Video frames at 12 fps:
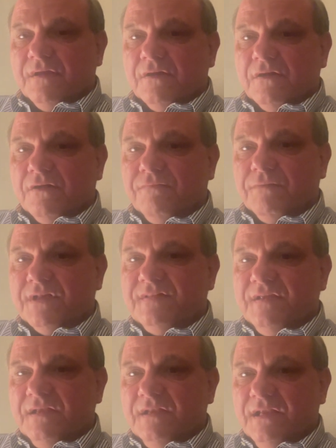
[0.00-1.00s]
of what
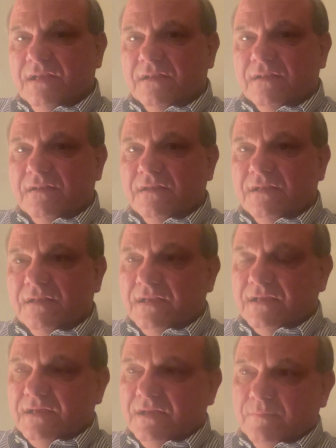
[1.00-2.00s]
they needed, and they
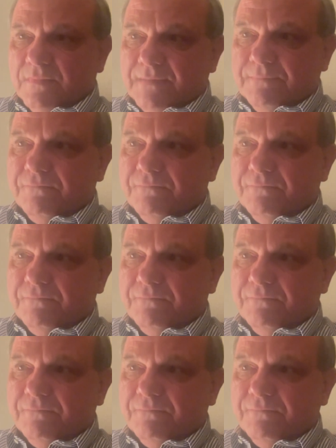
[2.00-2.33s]
came up